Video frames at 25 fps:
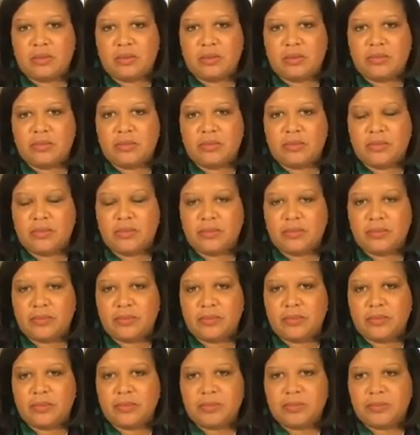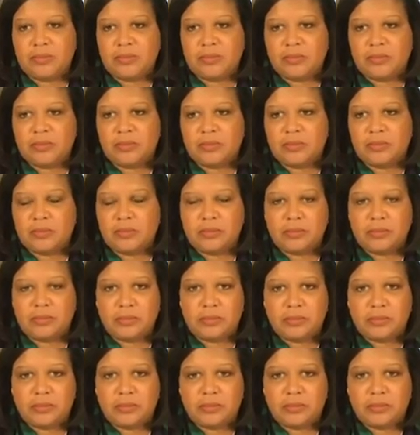
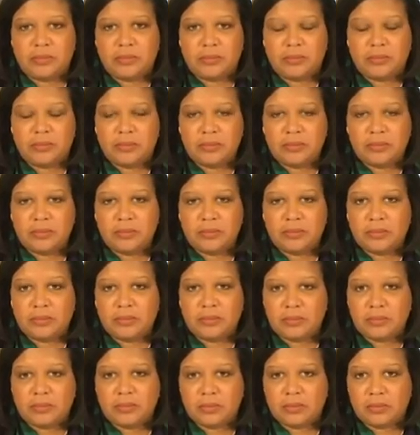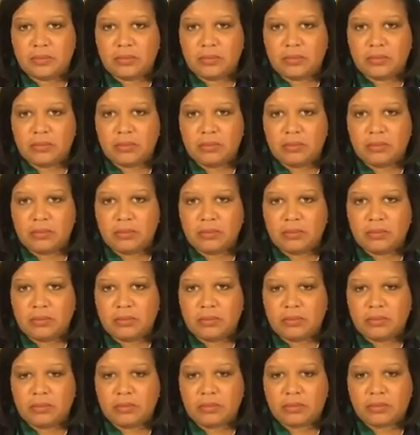
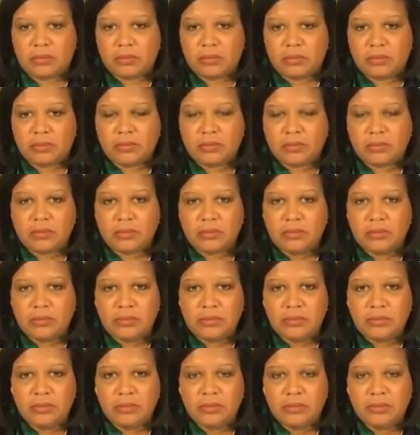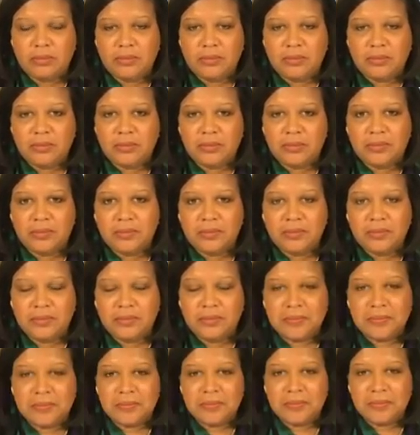
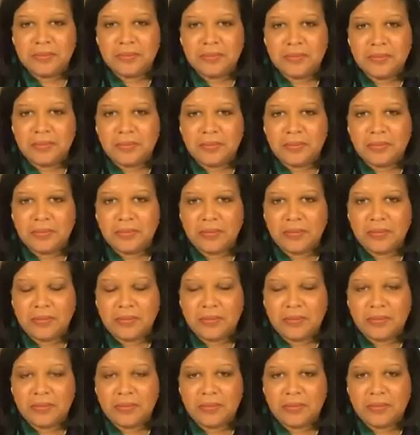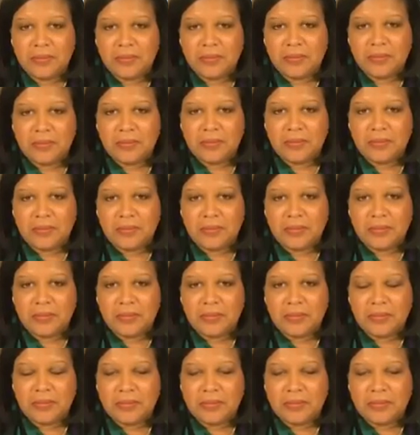This person isn't speaking.